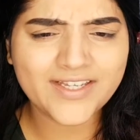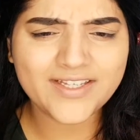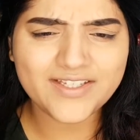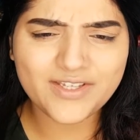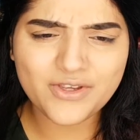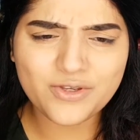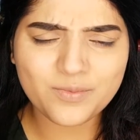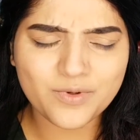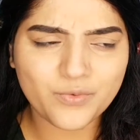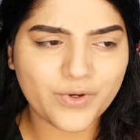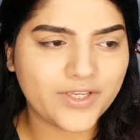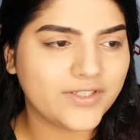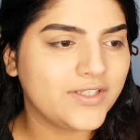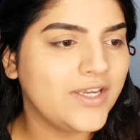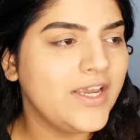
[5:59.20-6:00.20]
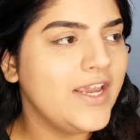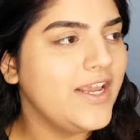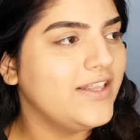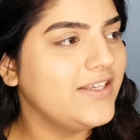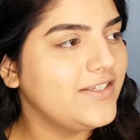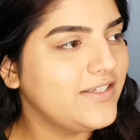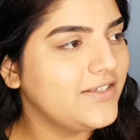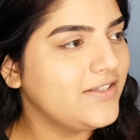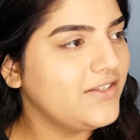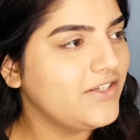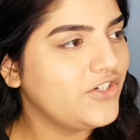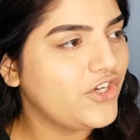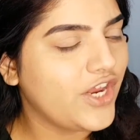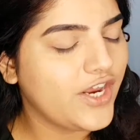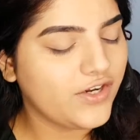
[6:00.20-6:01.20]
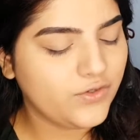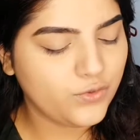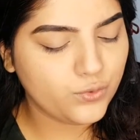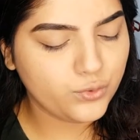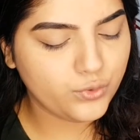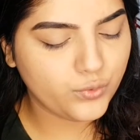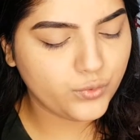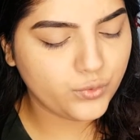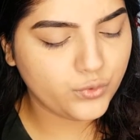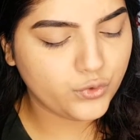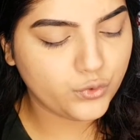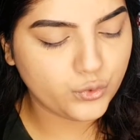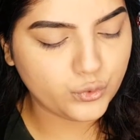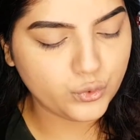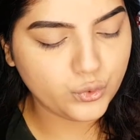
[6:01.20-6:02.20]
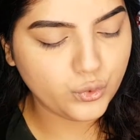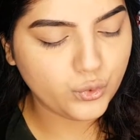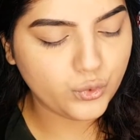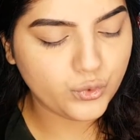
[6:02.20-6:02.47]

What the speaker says: excuse my voice. This is in the shade 222.